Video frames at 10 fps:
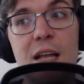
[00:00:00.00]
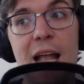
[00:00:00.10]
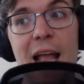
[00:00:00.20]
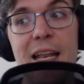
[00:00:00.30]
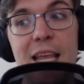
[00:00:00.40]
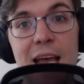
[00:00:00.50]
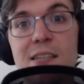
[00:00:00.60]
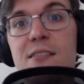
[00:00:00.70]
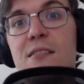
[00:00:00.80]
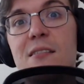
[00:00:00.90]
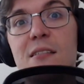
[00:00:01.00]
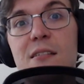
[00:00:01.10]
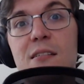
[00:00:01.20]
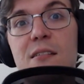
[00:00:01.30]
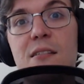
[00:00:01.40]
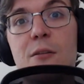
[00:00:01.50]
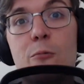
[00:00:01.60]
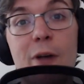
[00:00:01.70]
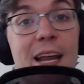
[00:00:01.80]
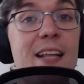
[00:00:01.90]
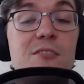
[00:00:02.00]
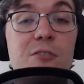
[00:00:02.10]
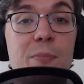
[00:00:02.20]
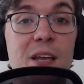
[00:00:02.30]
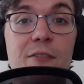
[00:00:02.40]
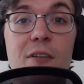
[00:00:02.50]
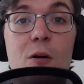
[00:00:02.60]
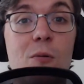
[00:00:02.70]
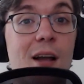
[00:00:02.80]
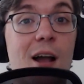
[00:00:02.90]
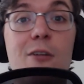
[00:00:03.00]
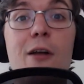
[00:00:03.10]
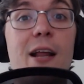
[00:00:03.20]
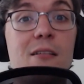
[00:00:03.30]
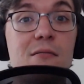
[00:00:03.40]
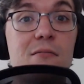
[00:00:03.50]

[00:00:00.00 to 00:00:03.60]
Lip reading: and yet the ratings for PFL were not great,